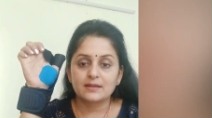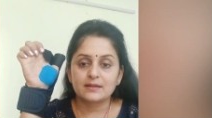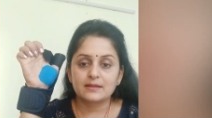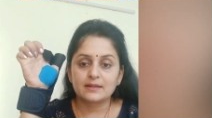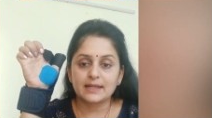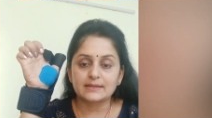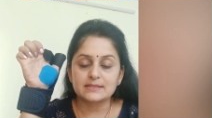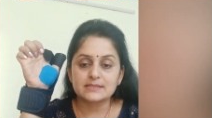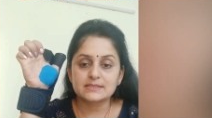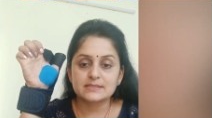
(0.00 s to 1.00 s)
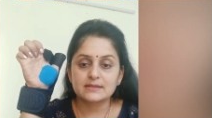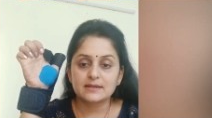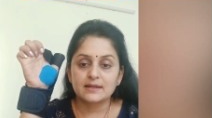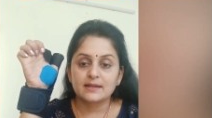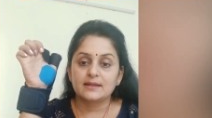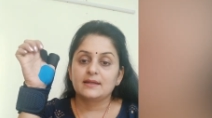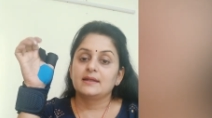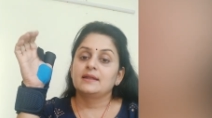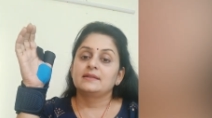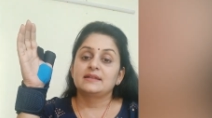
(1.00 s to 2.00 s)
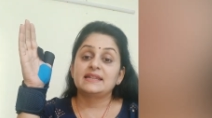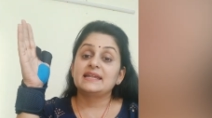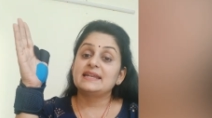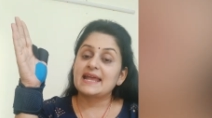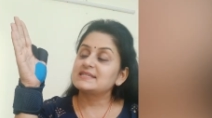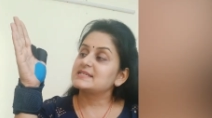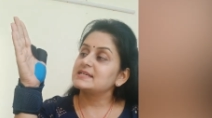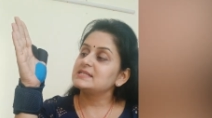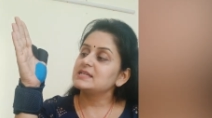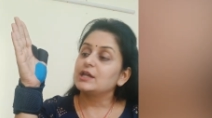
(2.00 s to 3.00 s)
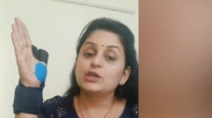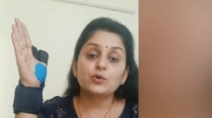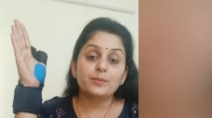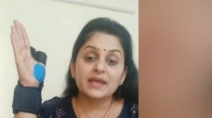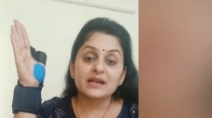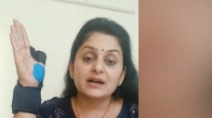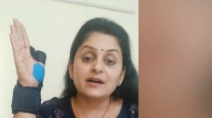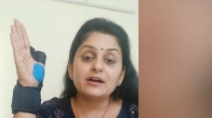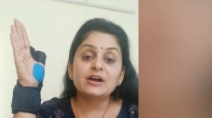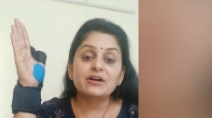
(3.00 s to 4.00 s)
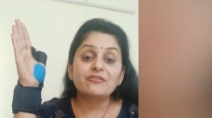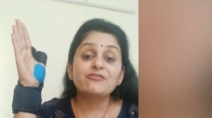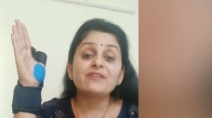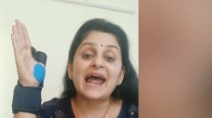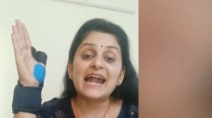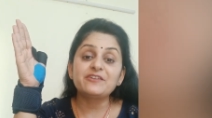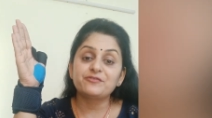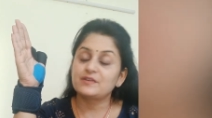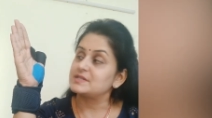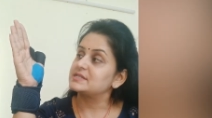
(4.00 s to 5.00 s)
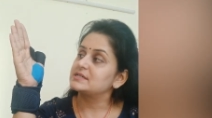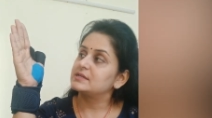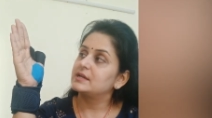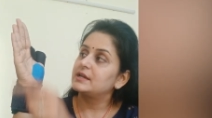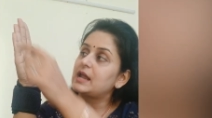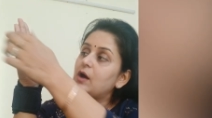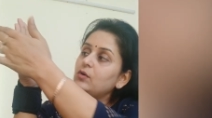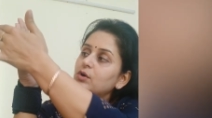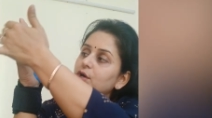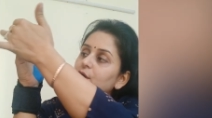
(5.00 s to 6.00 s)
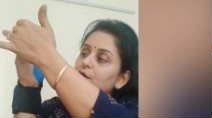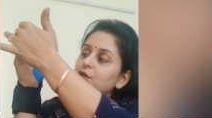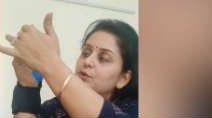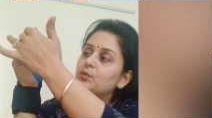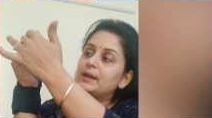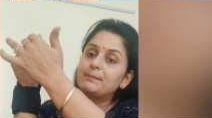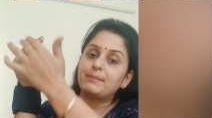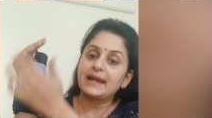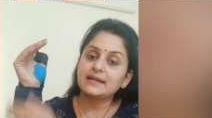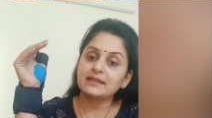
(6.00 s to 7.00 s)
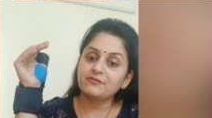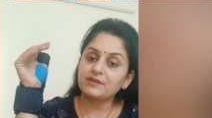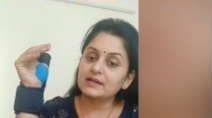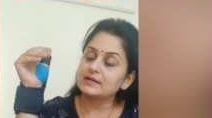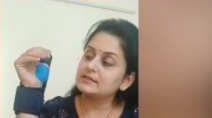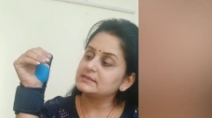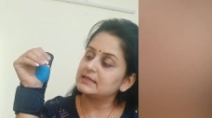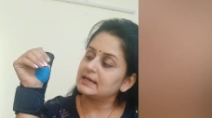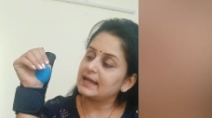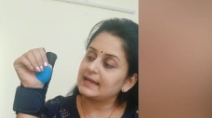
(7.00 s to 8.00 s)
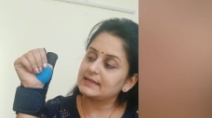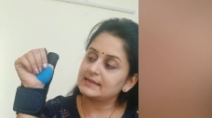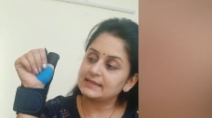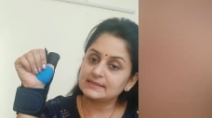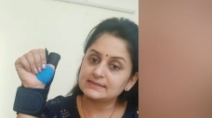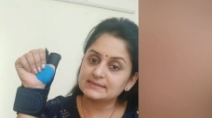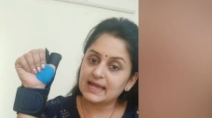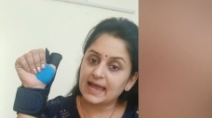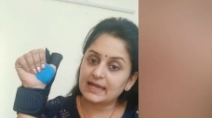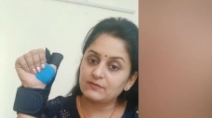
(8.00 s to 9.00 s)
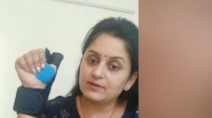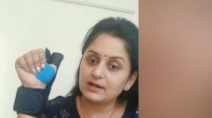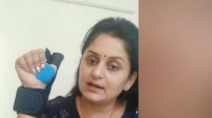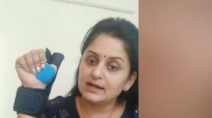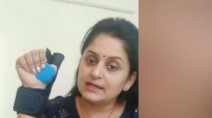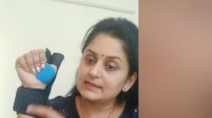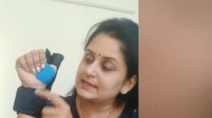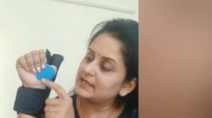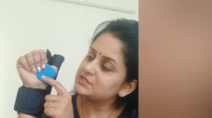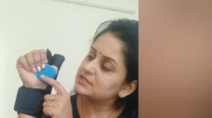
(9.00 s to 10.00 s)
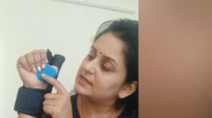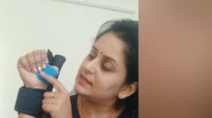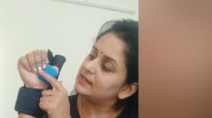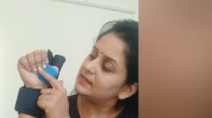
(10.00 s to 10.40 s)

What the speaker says: like this. Then the next is, you make a flat fist. Now you will bend the fingers like this and will touch the